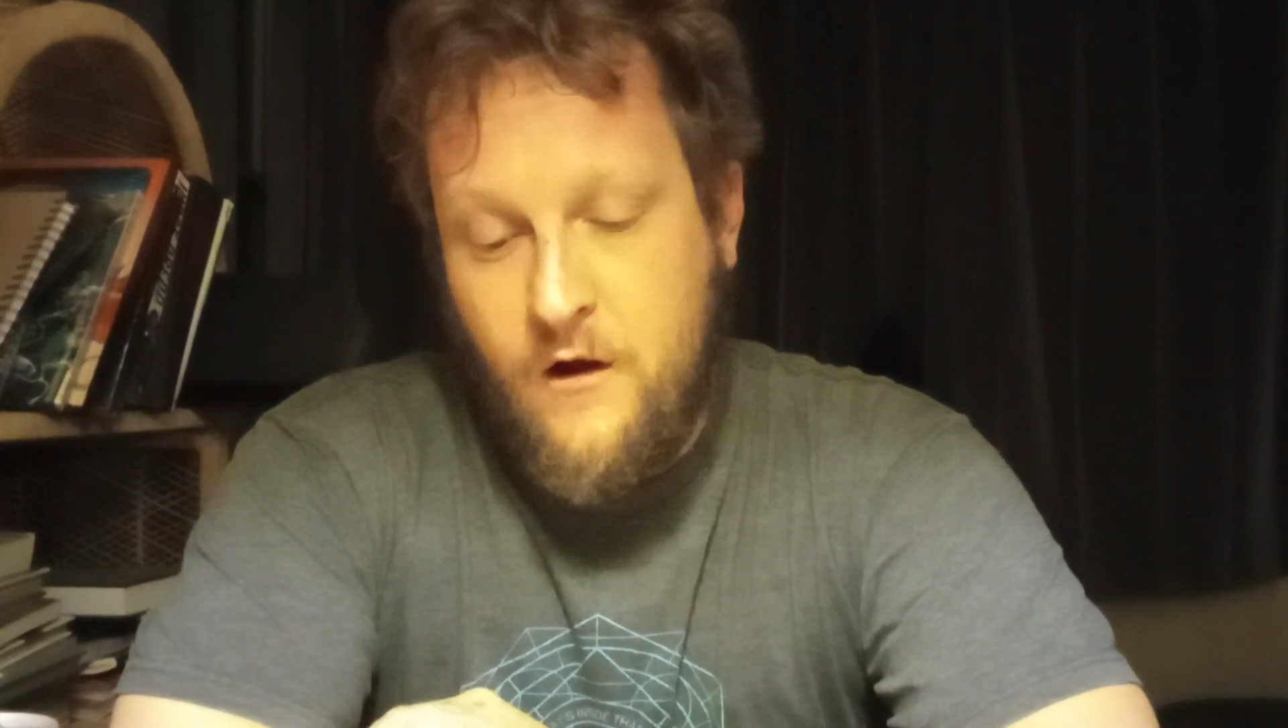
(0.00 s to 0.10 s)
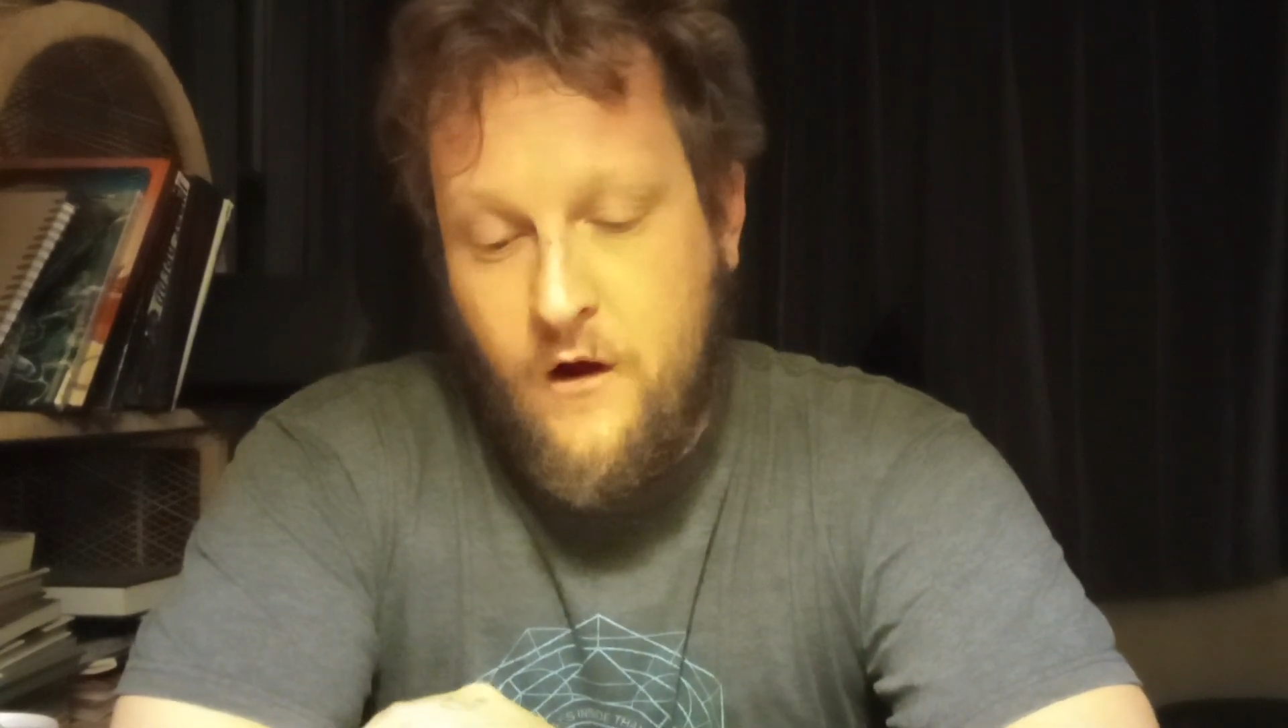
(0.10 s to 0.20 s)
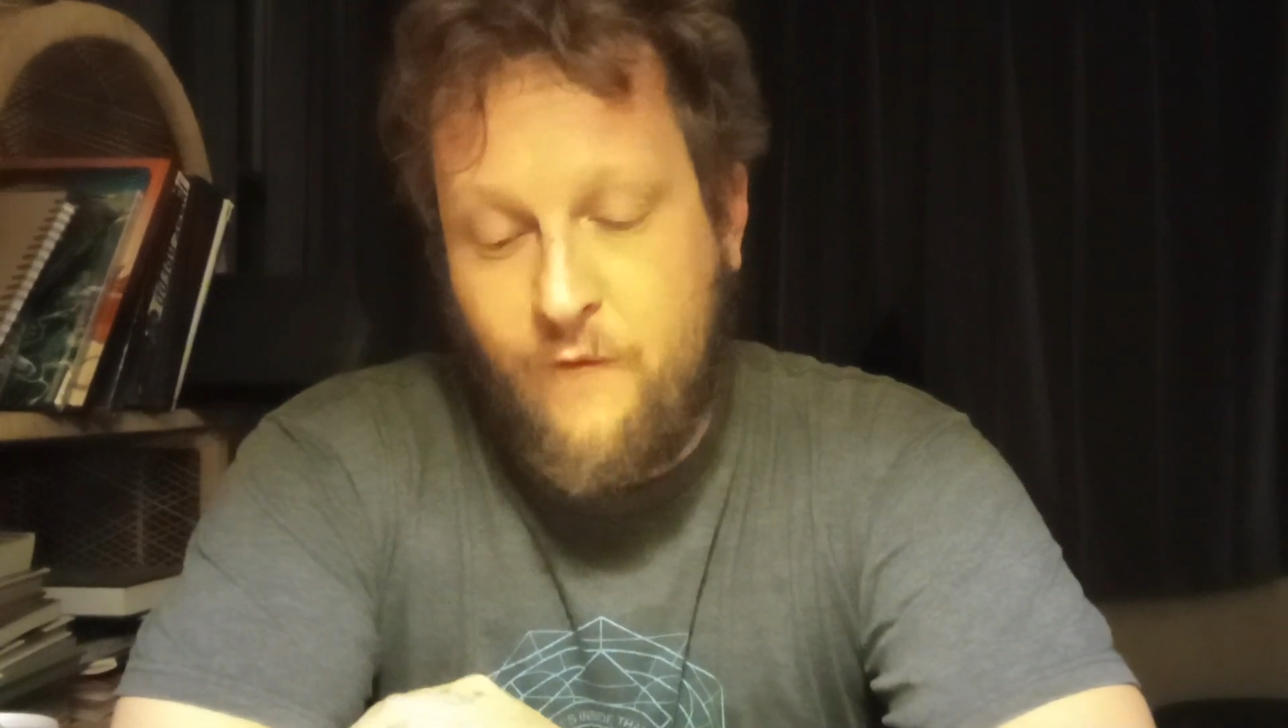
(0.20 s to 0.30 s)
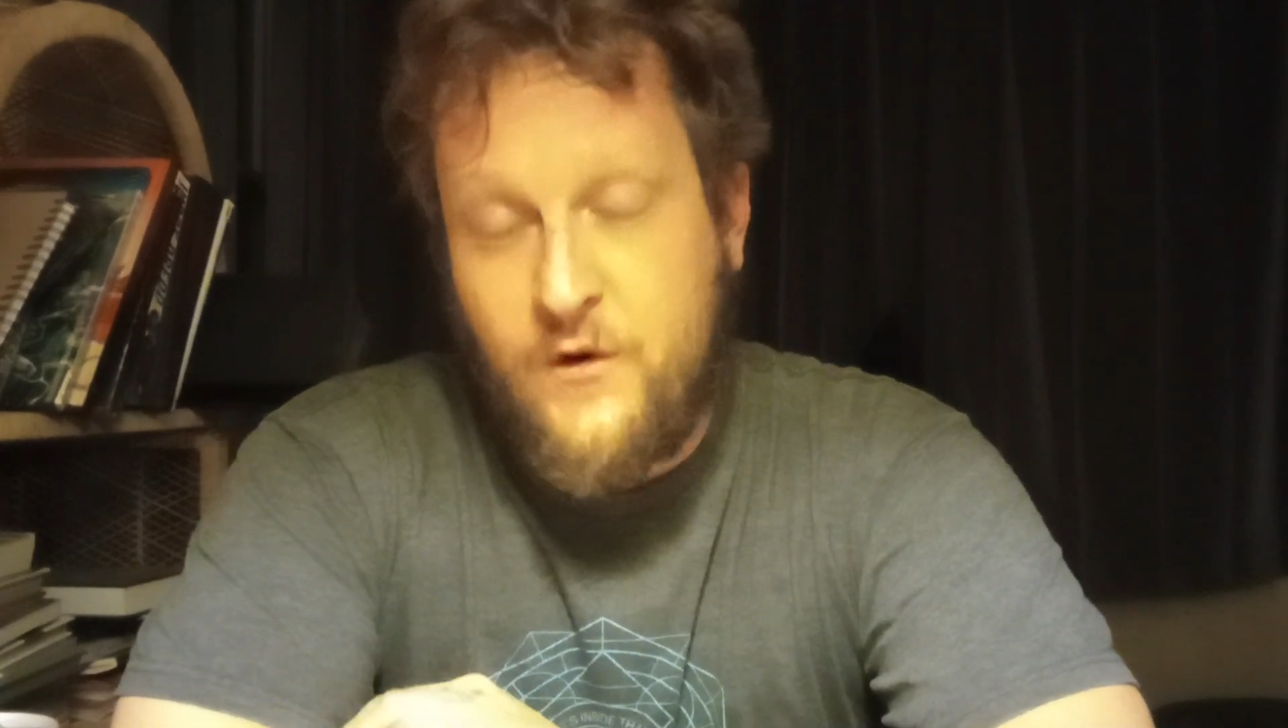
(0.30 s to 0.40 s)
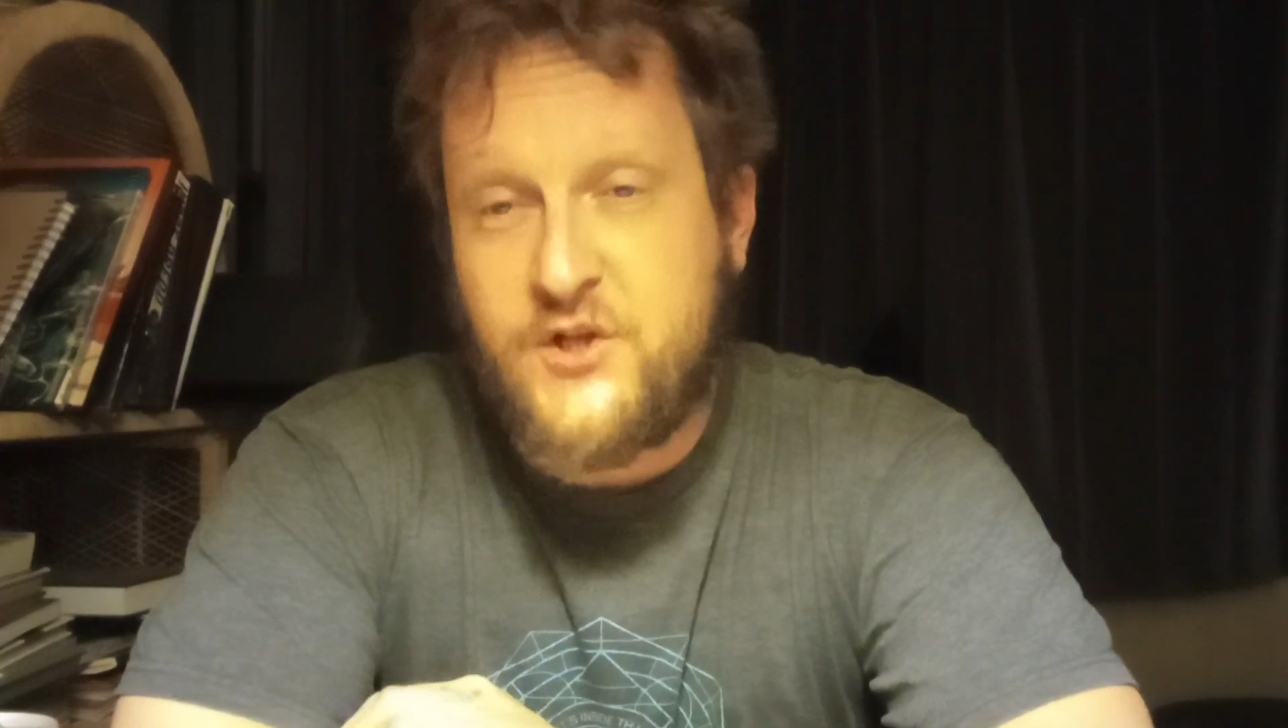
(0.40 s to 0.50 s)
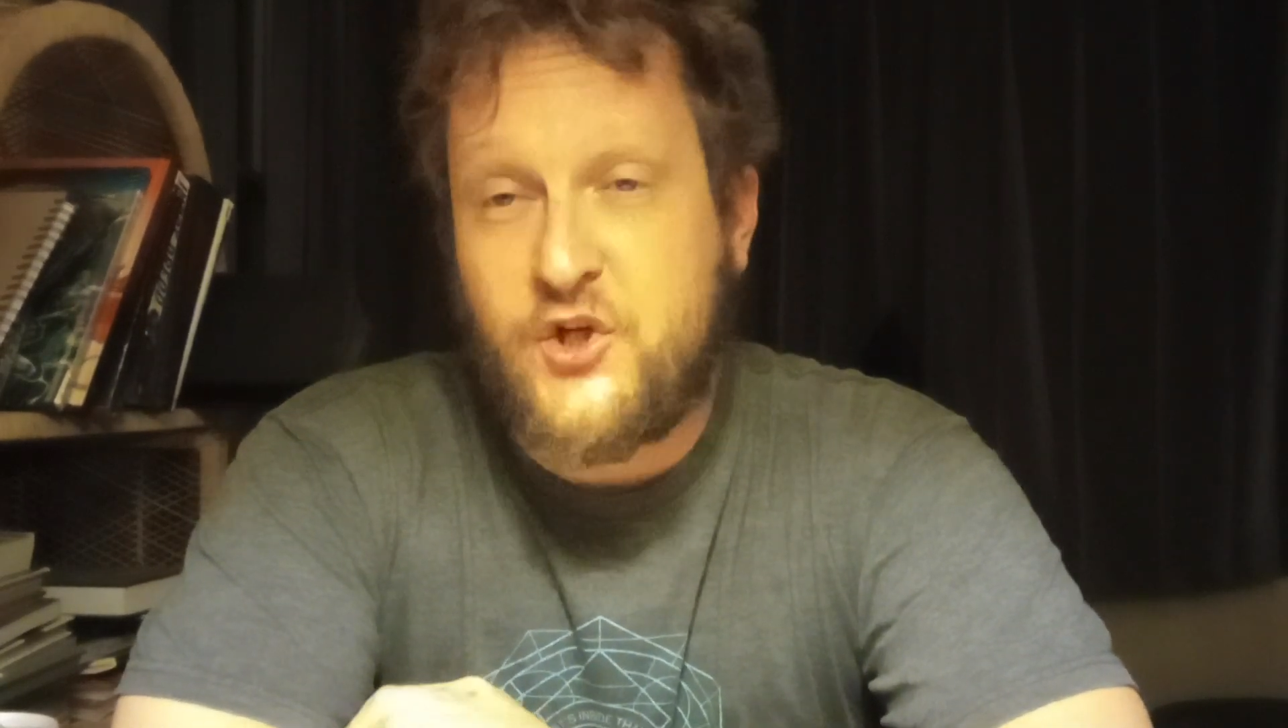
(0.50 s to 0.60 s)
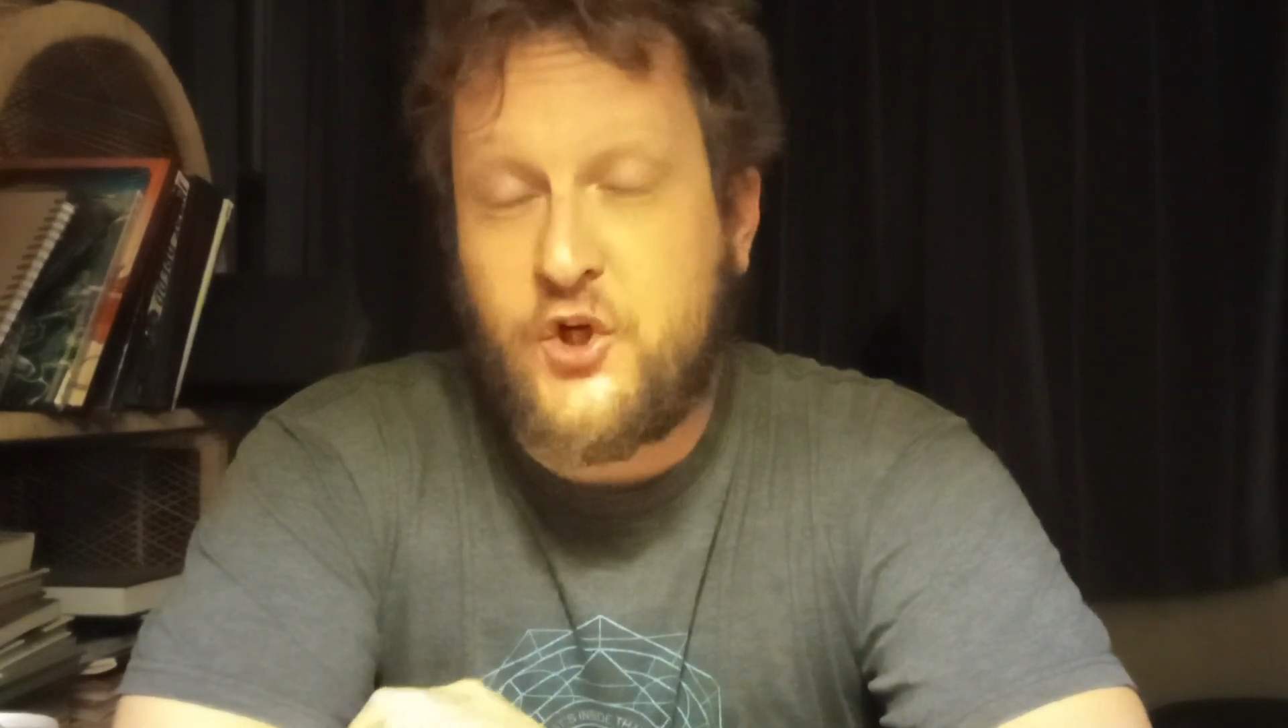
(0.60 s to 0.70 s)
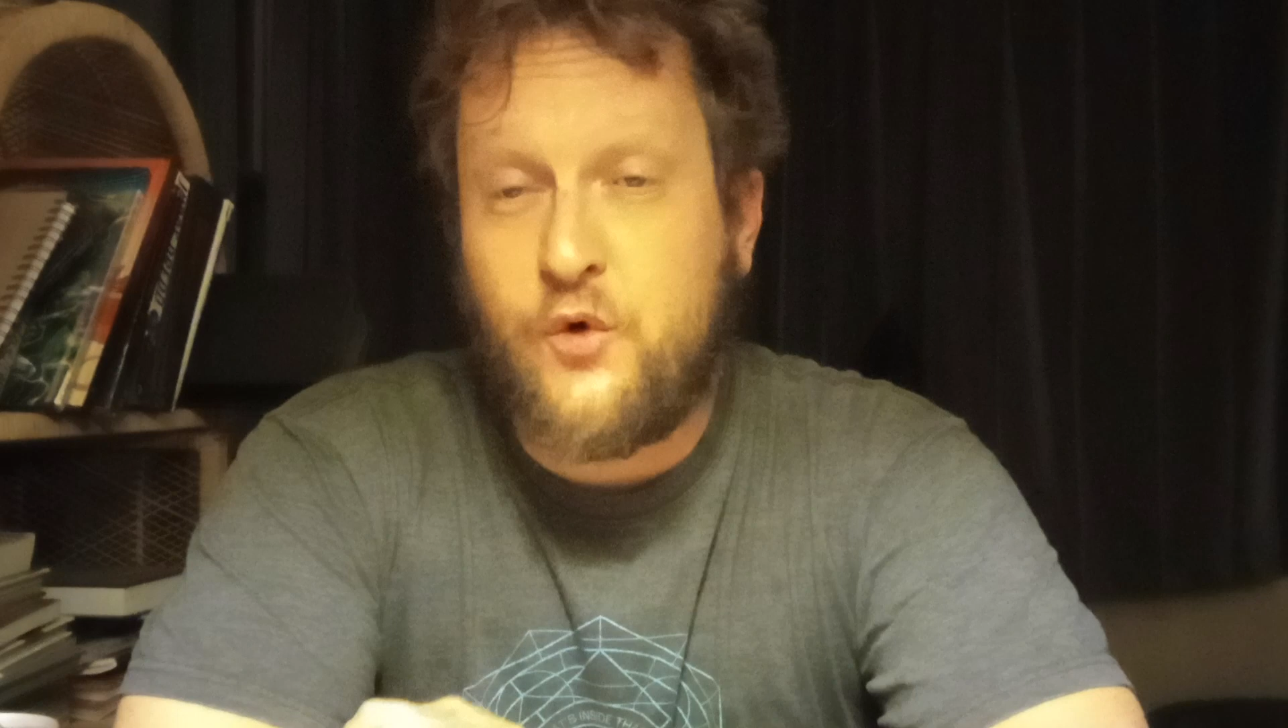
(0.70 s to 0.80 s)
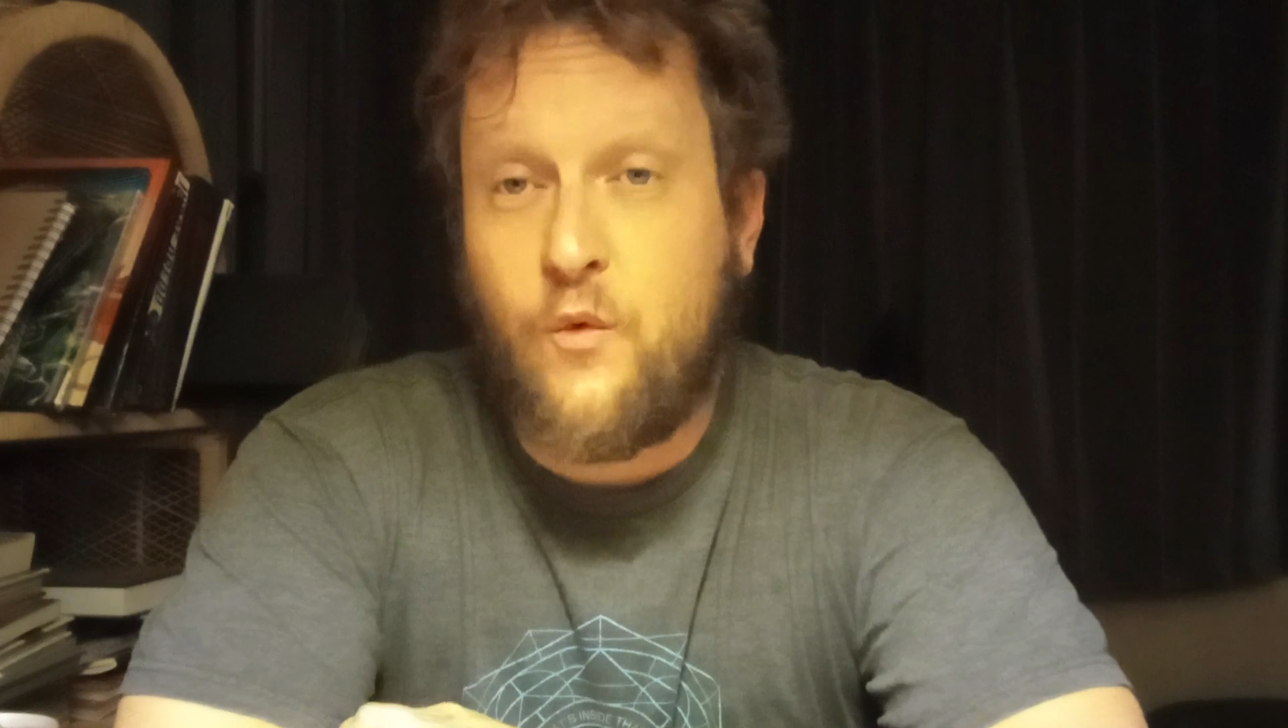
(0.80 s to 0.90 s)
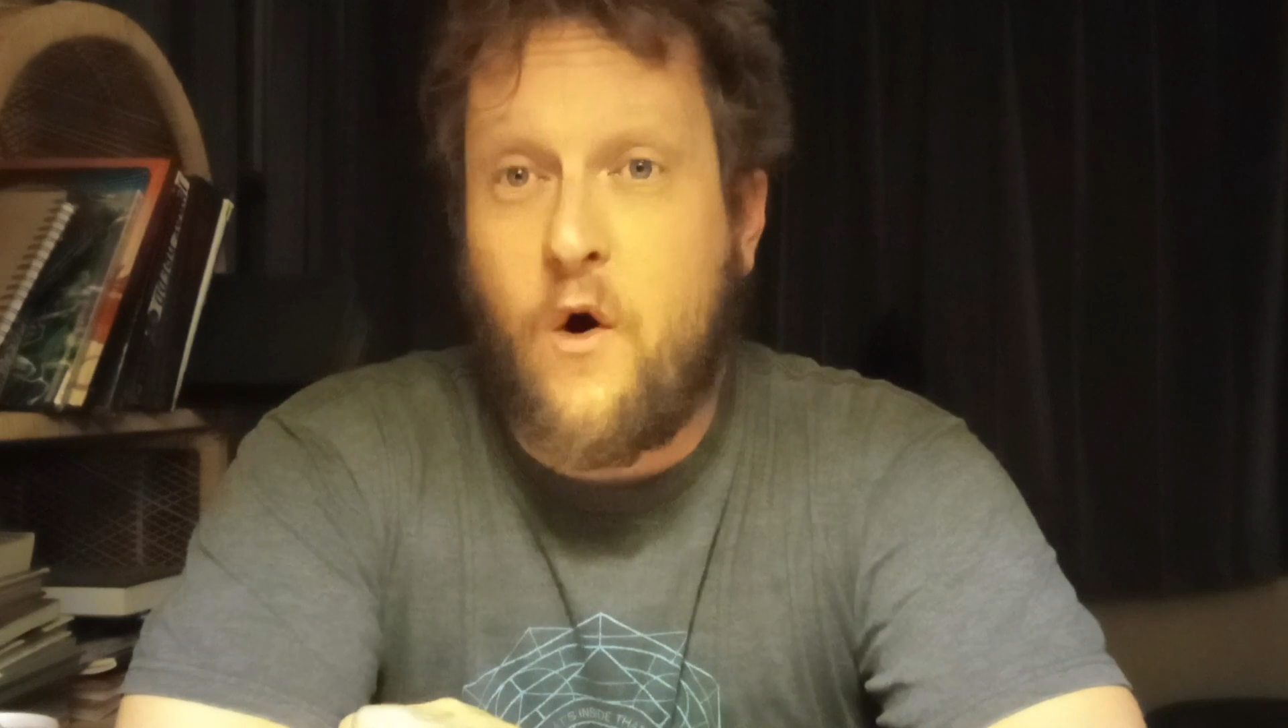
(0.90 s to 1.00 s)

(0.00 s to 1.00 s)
of which you